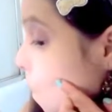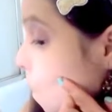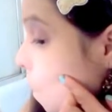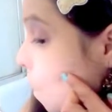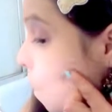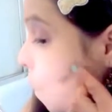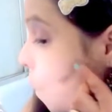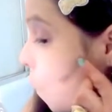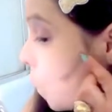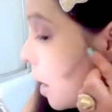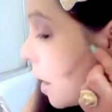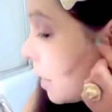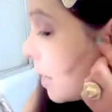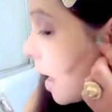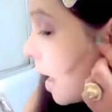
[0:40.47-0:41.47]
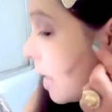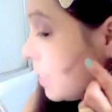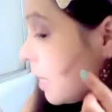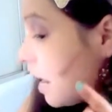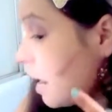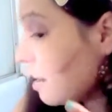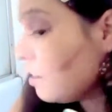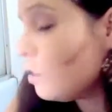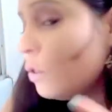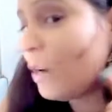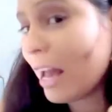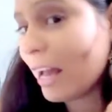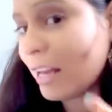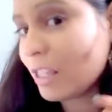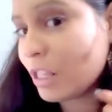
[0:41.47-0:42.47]
to do like that and do
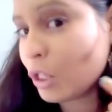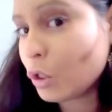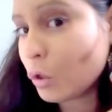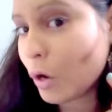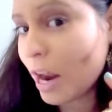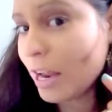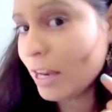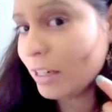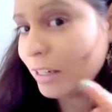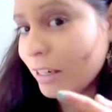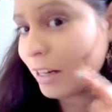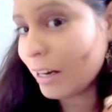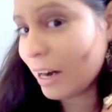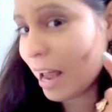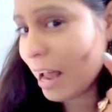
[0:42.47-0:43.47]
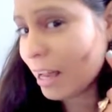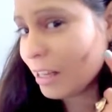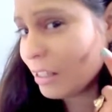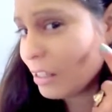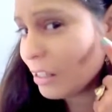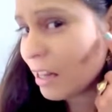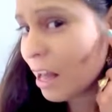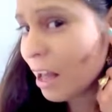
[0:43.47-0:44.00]
like a straight lines